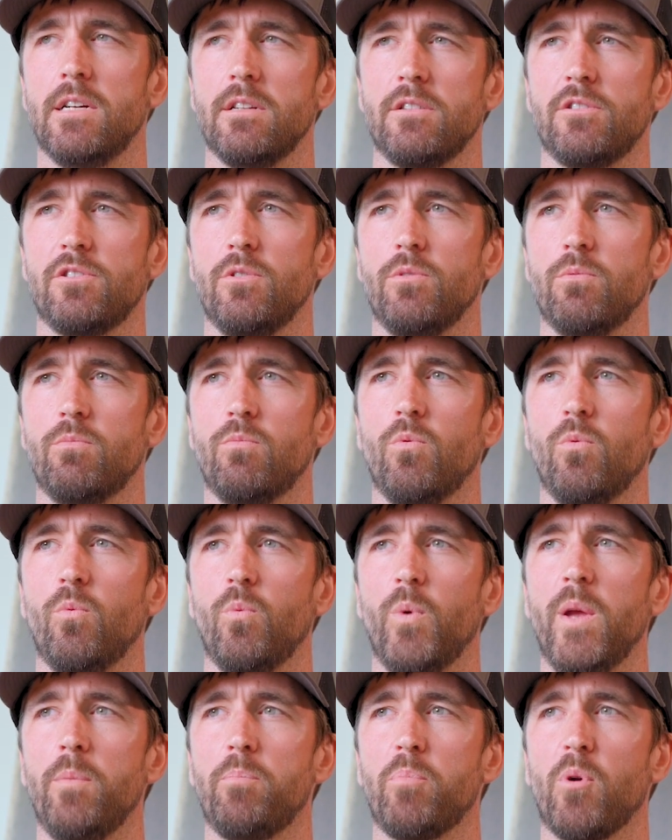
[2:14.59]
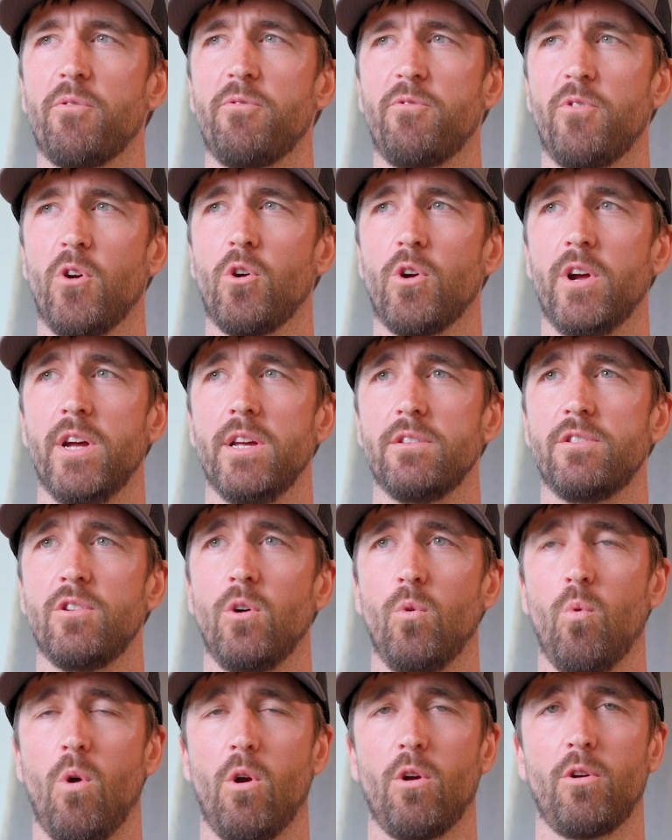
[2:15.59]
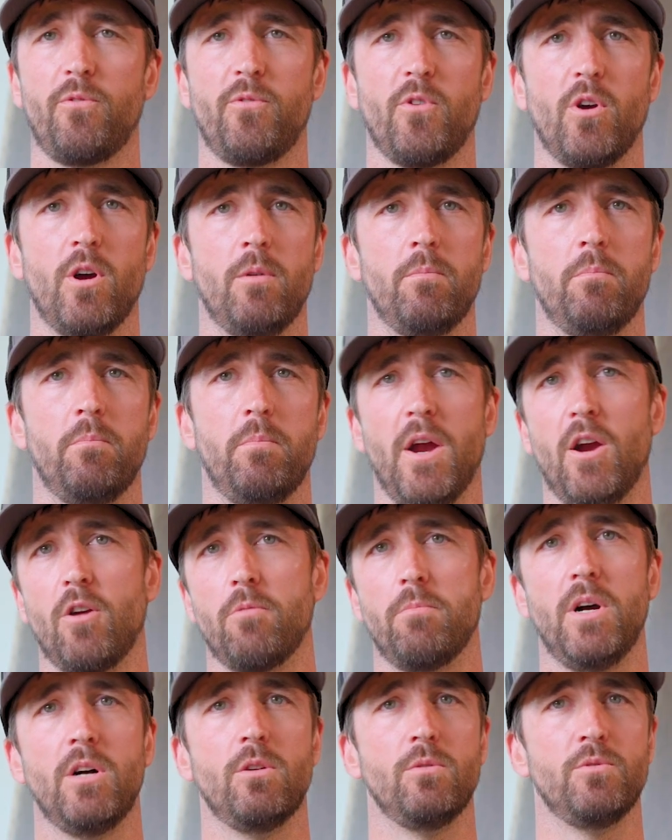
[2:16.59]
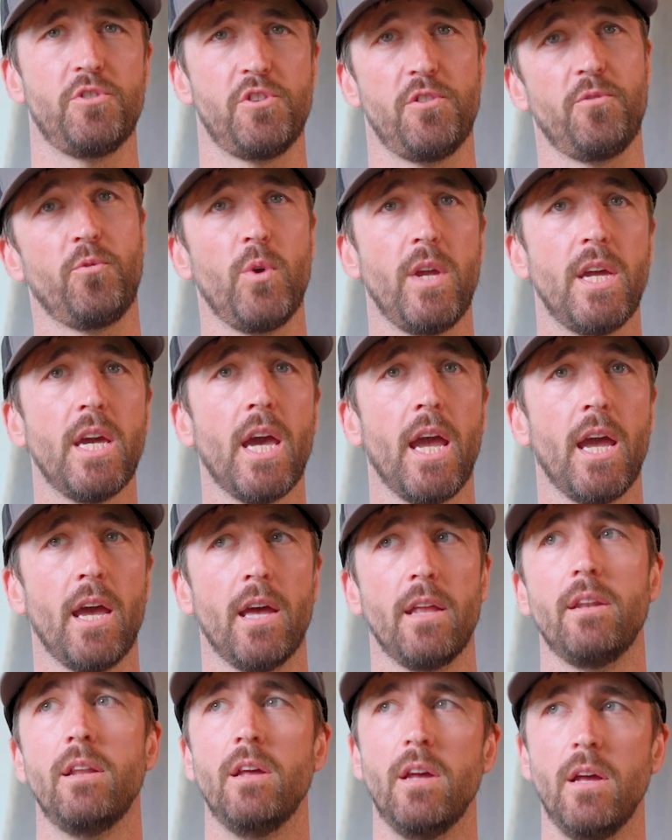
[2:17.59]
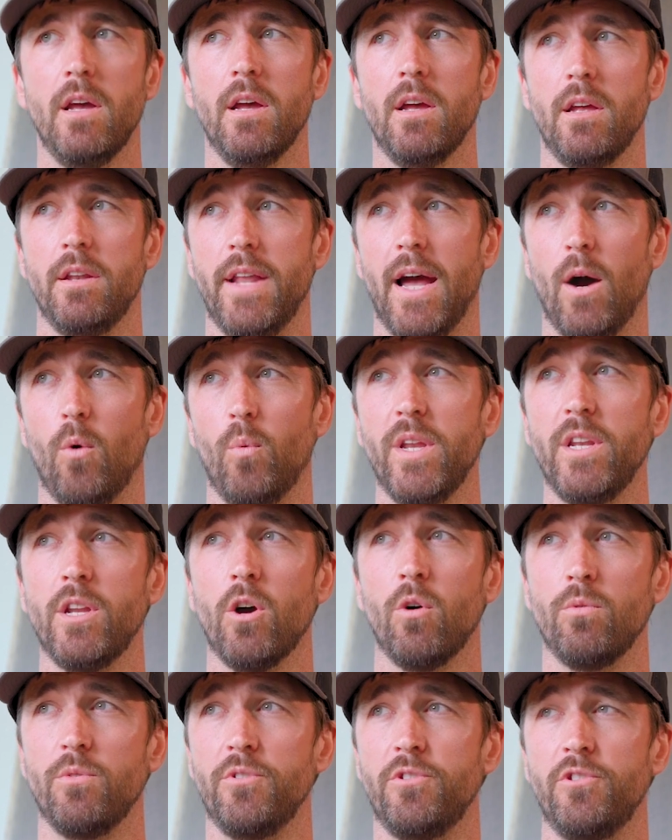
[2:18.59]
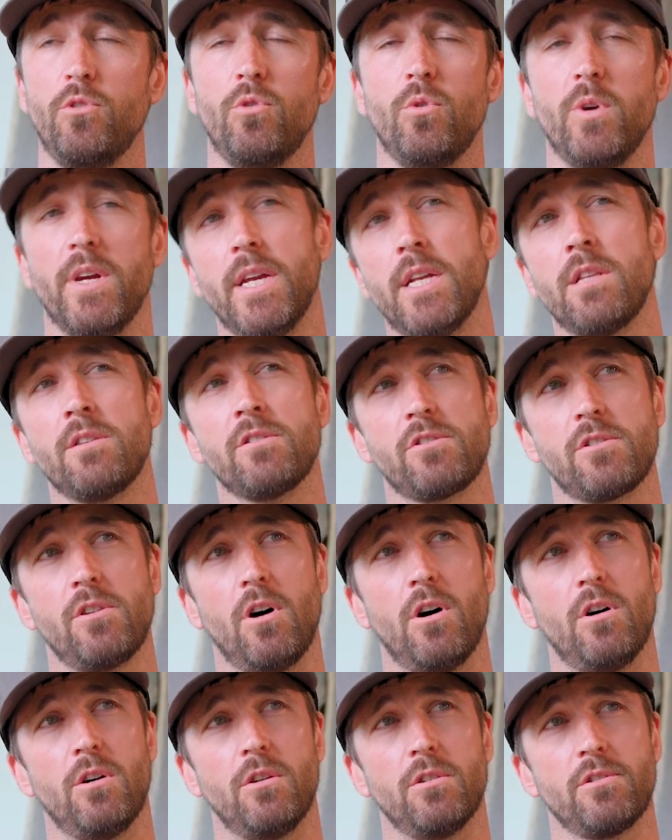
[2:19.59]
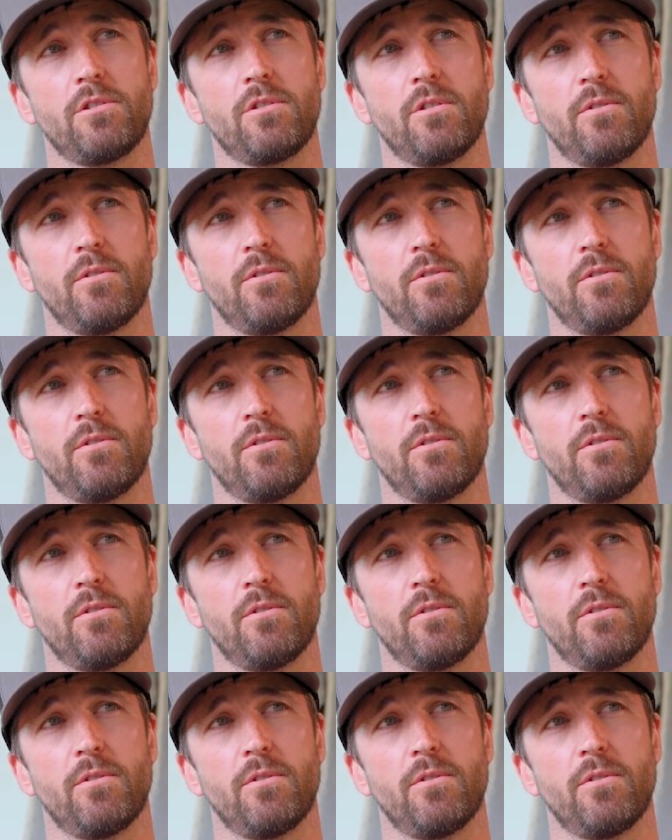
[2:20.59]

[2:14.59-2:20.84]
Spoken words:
So we prefer it to work from bare bones if we can. Now, we don't do installs